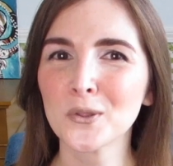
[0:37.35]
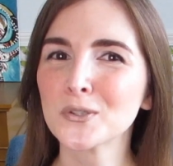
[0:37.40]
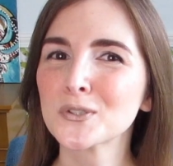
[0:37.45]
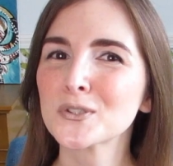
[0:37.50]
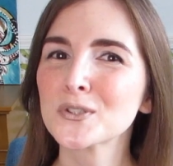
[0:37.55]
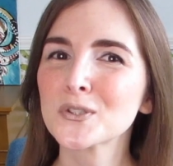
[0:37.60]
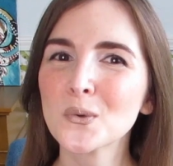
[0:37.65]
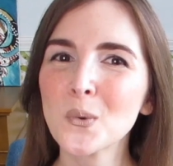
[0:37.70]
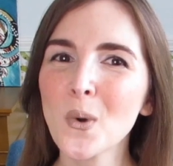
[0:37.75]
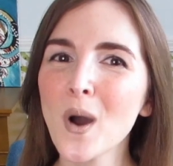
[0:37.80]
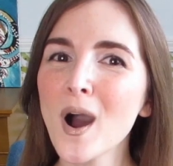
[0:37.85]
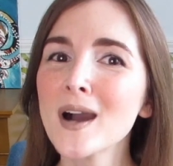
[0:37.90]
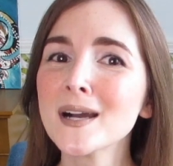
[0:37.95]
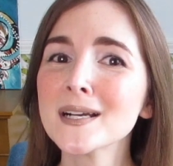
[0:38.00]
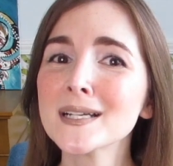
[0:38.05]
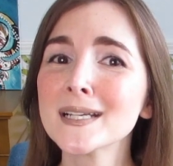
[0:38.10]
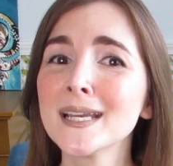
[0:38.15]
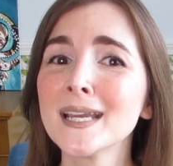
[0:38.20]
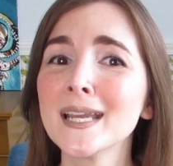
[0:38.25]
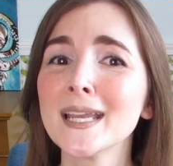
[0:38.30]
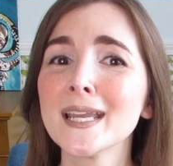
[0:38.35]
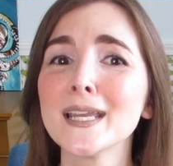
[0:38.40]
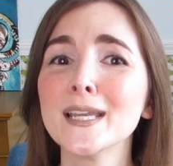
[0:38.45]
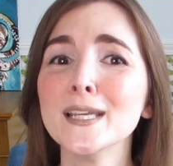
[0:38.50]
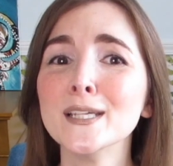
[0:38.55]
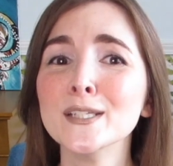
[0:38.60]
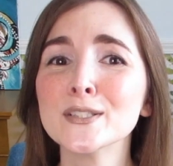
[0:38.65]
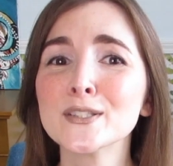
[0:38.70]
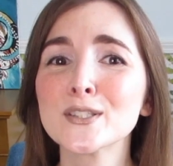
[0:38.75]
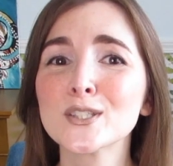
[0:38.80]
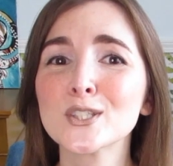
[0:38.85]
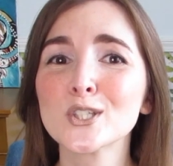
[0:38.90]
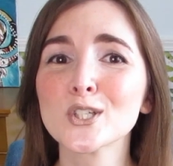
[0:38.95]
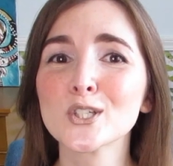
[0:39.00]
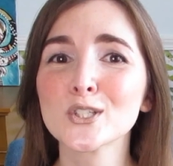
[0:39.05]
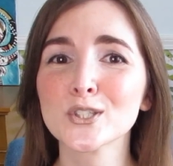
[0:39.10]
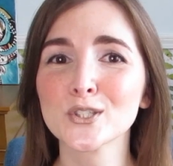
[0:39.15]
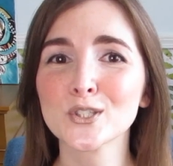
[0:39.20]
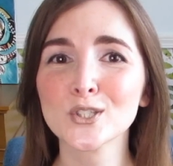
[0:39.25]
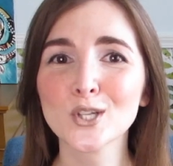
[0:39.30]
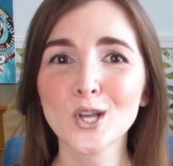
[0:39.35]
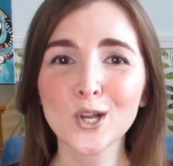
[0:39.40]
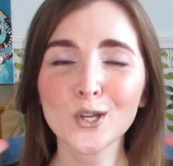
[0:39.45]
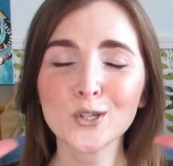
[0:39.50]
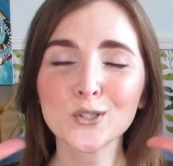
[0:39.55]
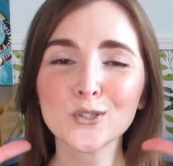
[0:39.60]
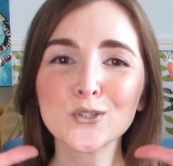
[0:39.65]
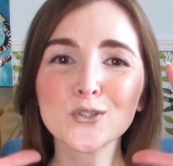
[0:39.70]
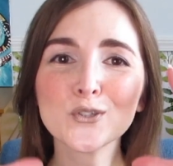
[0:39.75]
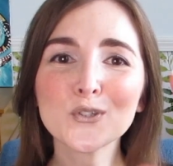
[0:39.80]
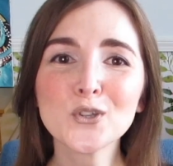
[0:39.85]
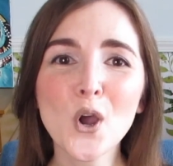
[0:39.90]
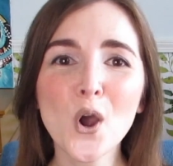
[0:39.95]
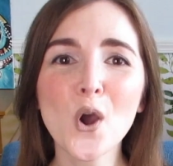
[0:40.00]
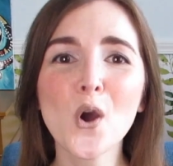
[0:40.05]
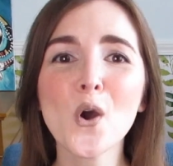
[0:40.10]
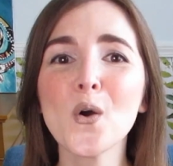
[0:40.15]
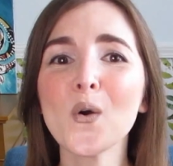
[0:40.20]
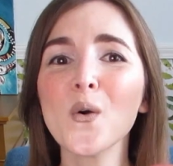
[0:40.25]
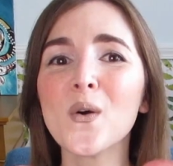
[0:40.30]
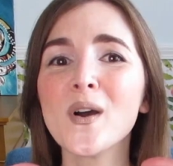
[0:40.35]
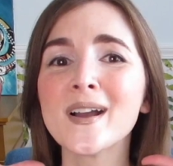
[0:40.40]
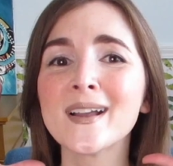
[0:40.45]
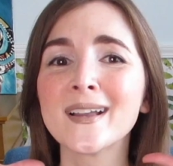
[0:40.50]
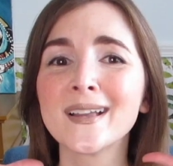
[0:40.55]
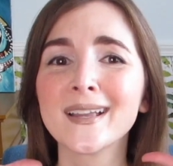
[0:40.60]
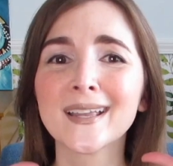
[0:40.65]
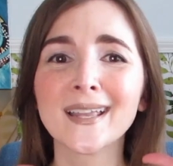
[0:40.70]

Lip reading: The squonk is just so